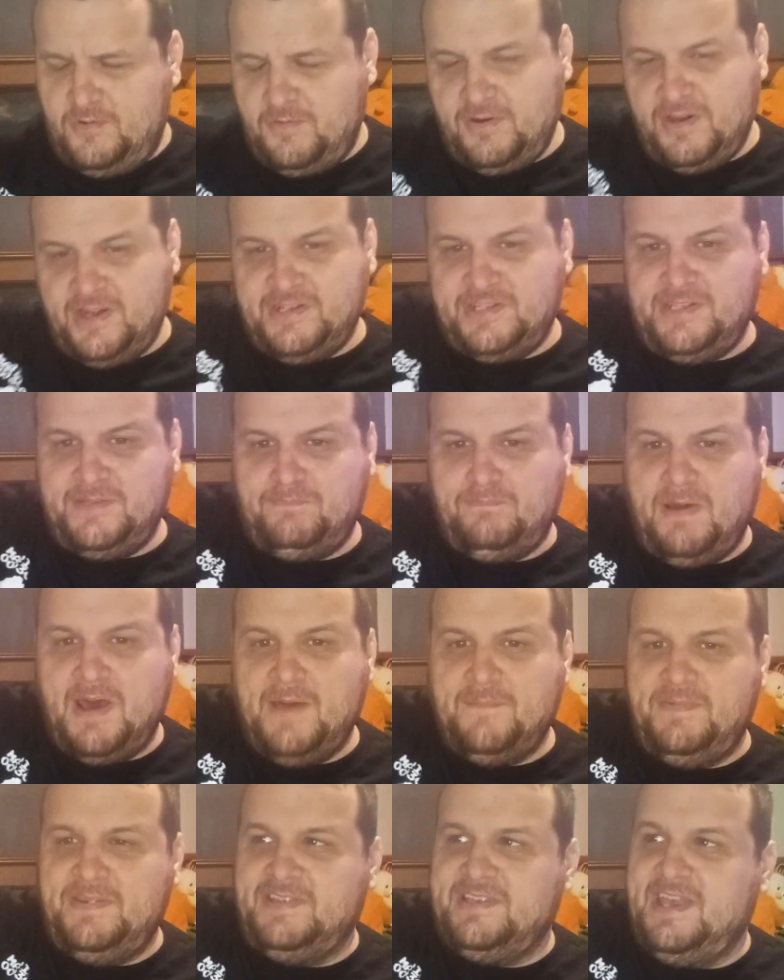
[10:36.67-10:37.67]
crushes
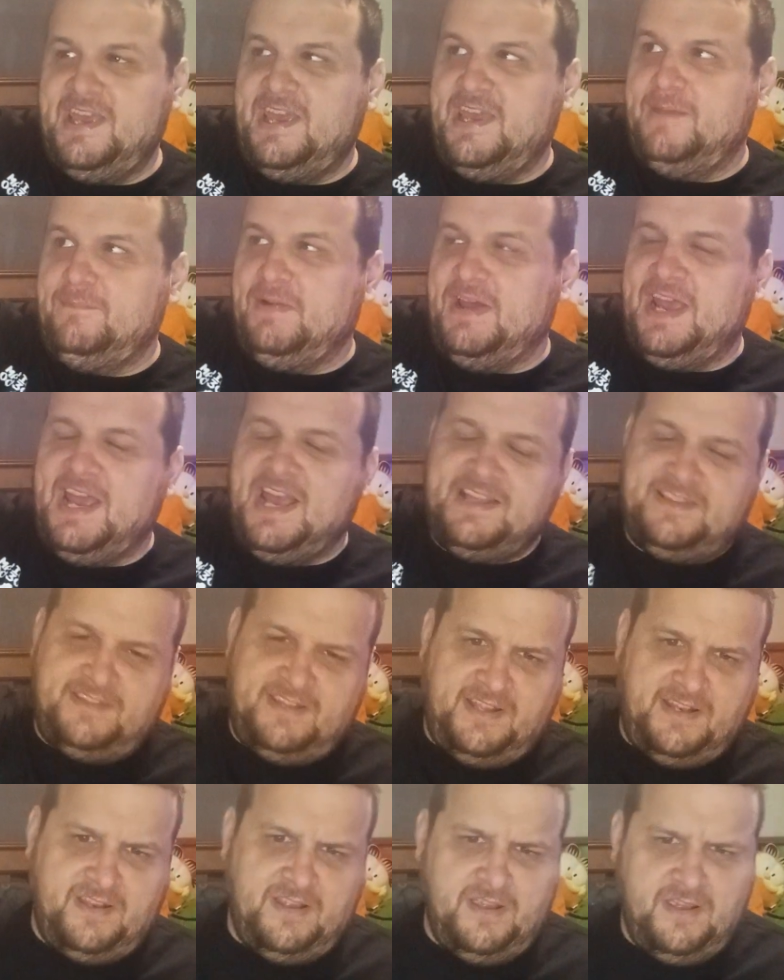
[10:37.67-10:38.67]
Poppy's head by
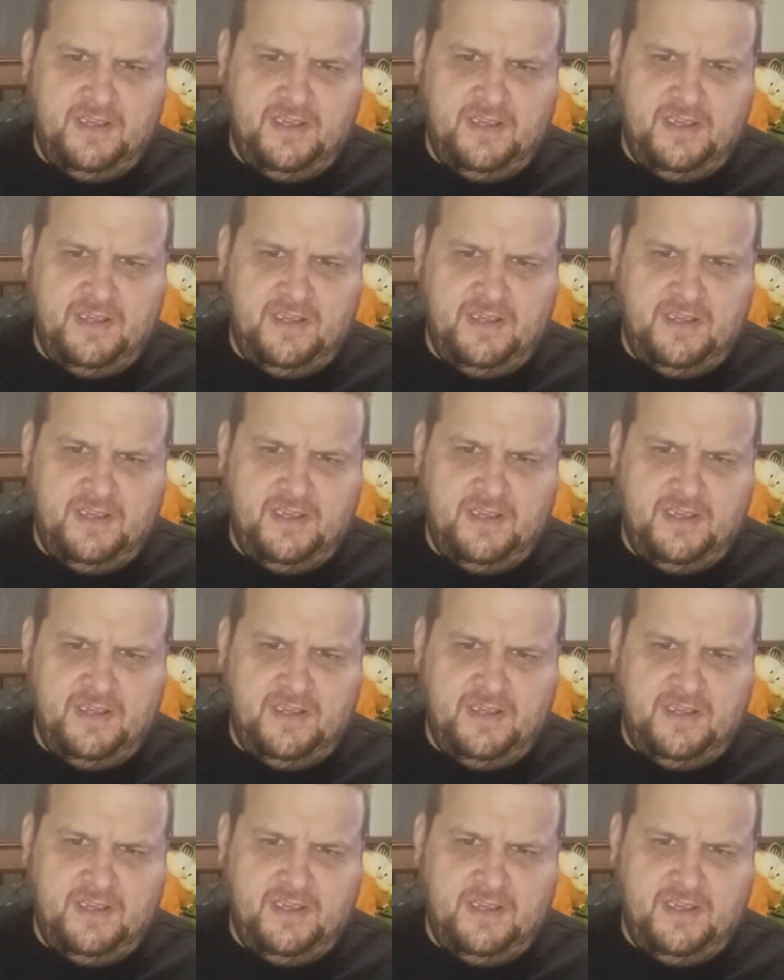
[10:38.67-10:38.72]
accident.